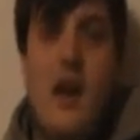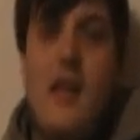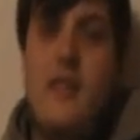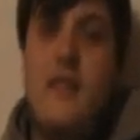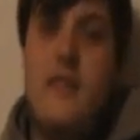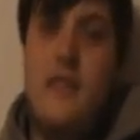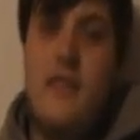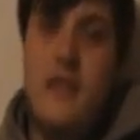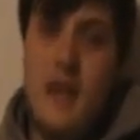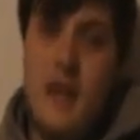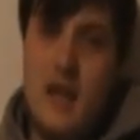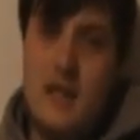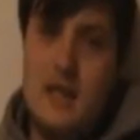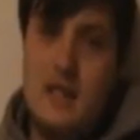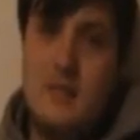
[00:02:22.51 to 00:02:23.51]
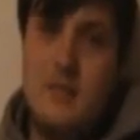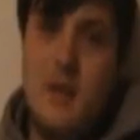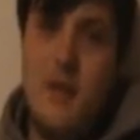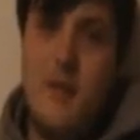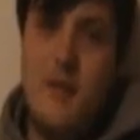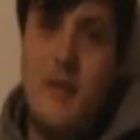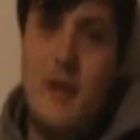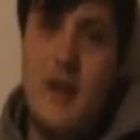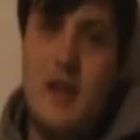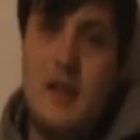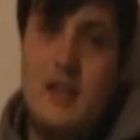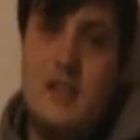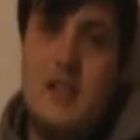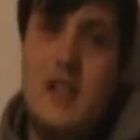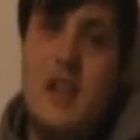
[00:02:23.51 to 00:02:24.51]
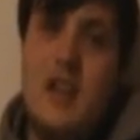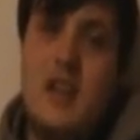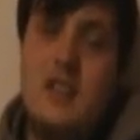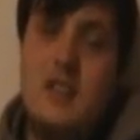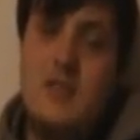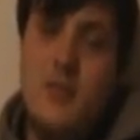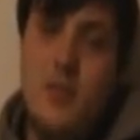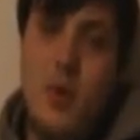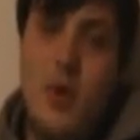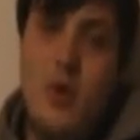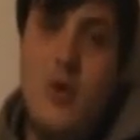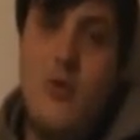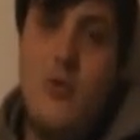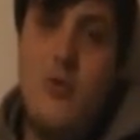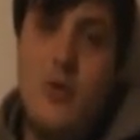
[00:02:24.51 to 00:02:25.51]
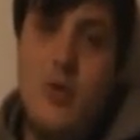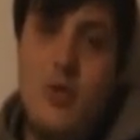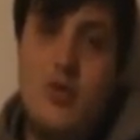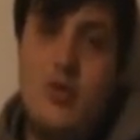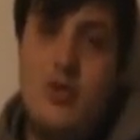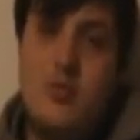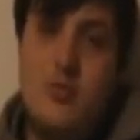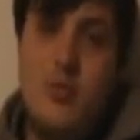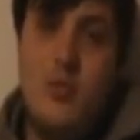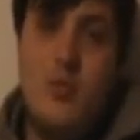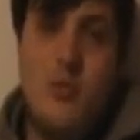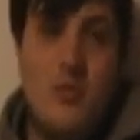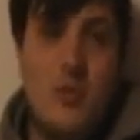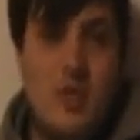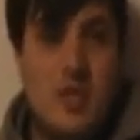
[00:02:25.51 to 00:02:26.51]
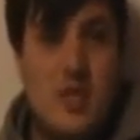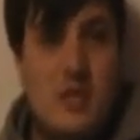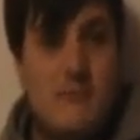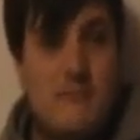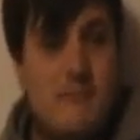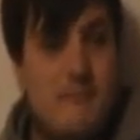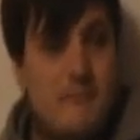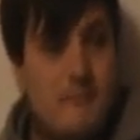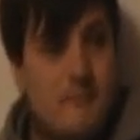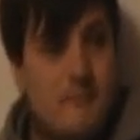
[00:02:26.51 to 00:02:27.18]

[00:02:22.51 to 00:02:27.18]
And this, my friends, is one of those movies.